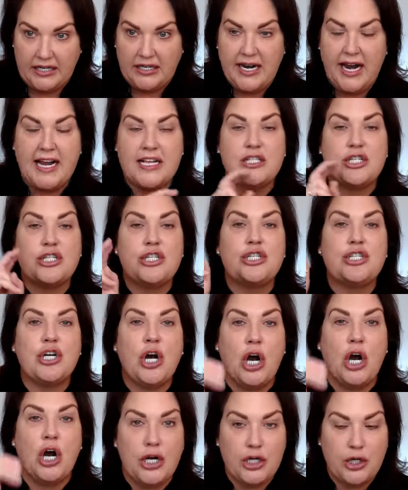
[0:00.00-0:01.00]
and
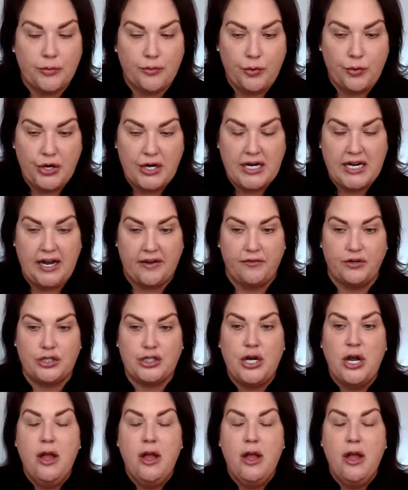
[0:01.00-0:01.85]
start your pre coverage.